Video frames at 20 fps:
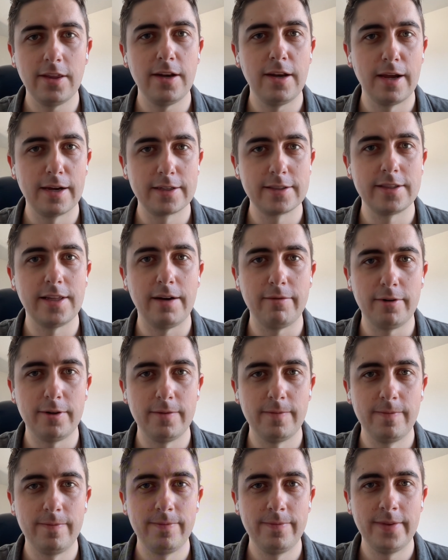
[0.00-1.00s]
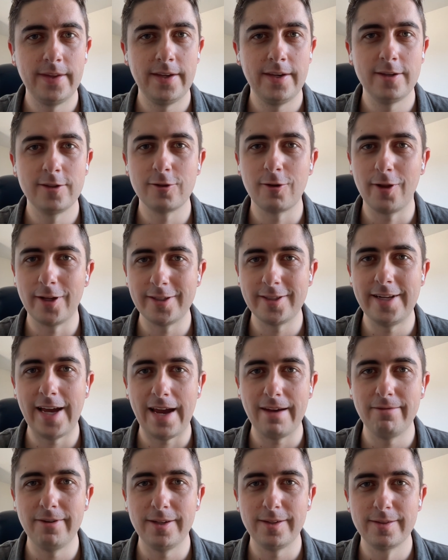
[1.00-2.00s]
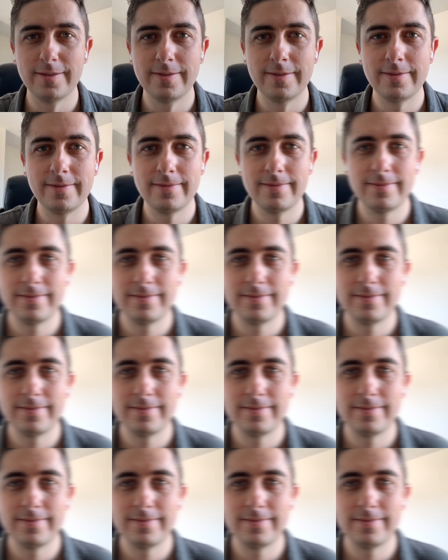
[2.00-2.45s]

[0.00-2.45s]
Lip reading: to the next level. So let's dive in.